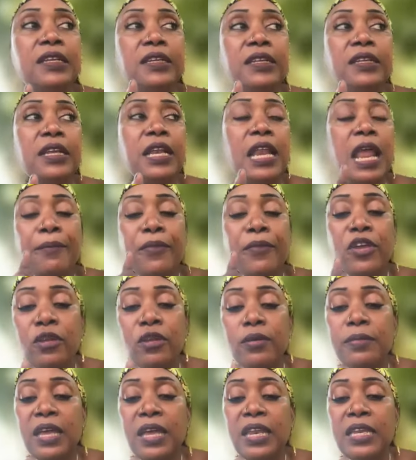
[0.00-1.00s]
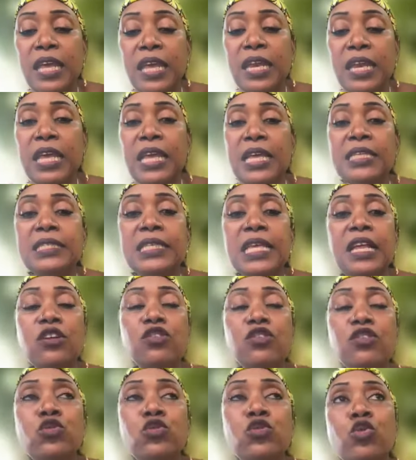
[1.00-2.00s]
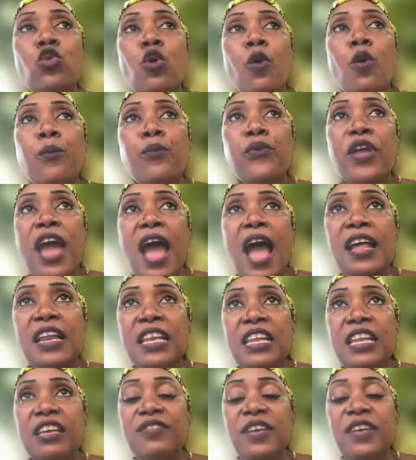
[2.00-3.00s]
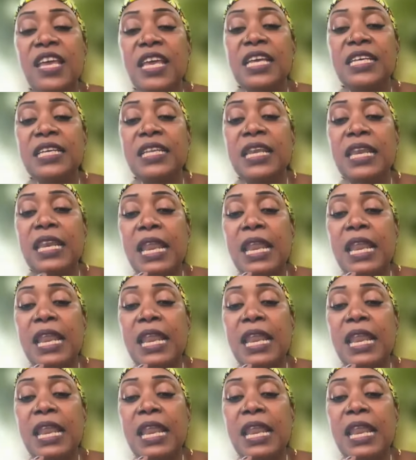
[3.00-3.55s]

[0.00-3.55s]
And any way to remove to harvest,